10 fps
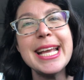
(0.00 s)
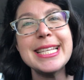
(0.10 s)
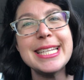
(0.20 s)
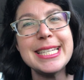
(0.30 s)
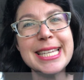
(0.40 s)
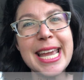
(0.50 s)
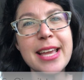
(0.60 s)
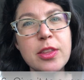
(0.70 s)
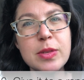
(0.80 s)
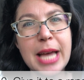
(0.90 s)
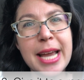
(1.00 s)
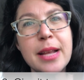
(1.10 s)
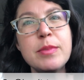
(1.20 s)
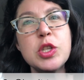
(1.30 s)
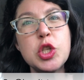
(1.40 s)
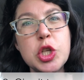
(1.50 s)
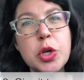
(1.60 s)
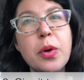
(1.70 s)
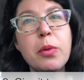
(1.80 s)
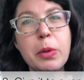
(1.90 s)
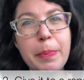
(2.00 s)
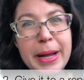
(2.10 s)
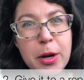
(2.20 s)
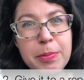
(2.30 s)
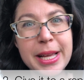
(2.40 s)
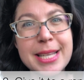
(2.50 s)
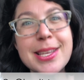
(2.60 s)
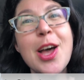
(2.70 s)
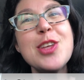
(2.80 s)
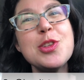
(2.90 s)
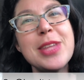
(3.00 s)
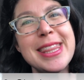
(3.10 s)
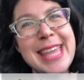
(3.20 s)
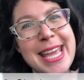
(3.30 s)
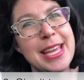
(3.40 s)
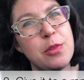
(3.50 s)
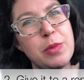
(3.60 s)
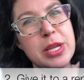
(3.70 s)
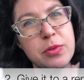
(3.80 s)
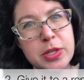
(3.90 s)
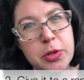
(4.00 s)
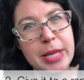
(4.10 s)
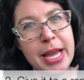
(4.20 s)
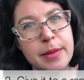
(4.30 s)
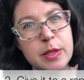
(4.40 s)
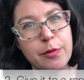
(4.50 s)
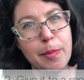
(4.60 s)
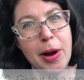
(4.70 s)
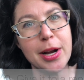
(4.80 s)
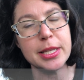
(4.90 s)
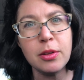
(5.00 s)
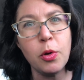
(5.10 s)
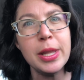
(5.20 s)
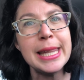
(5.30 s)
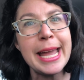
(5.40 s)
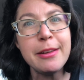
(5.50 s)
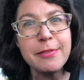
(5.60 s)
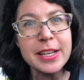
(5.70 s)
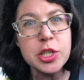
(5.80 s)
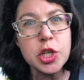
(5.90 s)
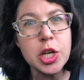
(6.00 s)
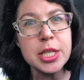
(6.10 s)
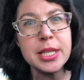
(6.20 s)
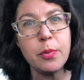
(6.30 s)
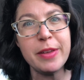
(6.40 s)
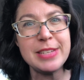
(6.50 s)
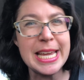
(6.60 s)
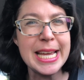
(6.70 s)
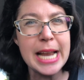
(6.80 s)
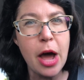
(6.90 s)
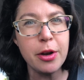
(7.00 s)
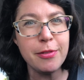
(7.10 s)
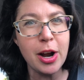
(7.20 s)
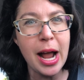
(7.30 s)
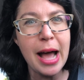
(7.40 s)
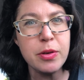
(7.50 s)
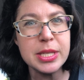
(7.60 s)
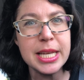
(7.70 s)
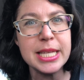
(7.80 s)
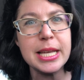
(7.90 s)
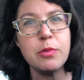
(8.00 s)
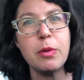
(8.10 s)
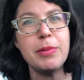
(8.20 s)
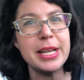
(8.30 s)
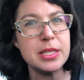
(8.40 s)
is to take those items to a repair place so that they can reuse those items for parts. Old light fixtures that we've taken out of our houses and replaced